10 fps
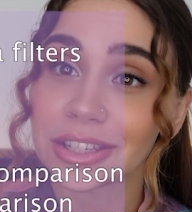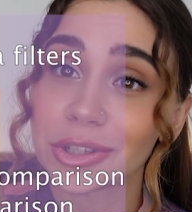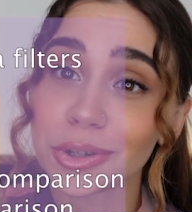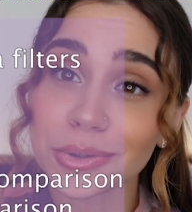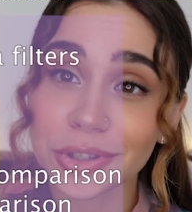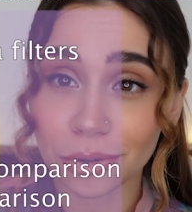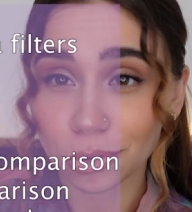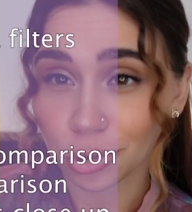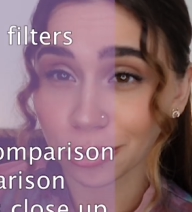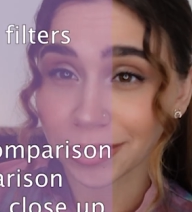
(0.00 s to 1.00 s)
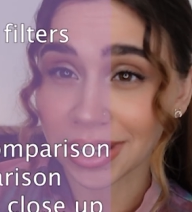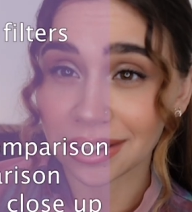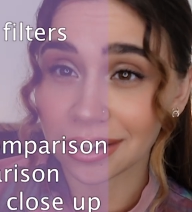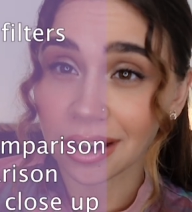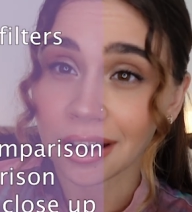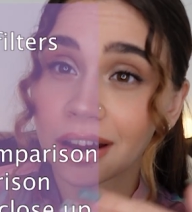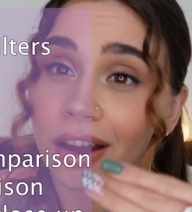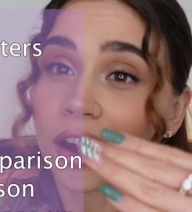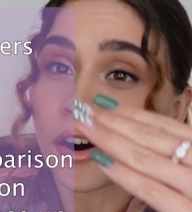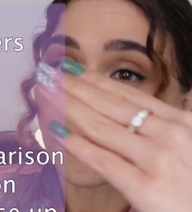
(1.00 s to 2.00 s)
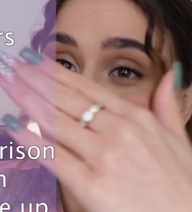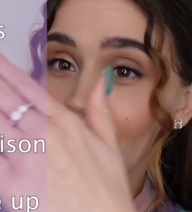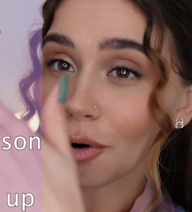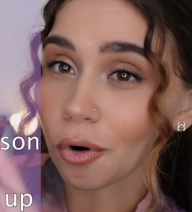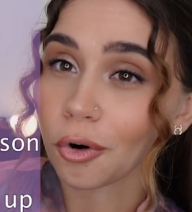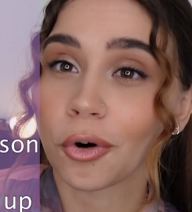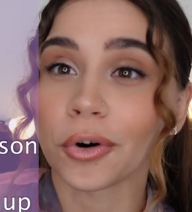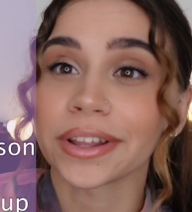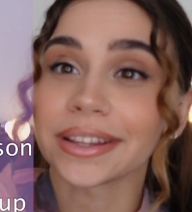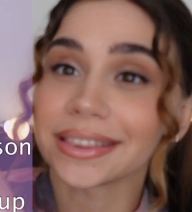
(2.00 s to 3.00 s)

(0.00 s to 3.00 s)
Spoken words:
use social media for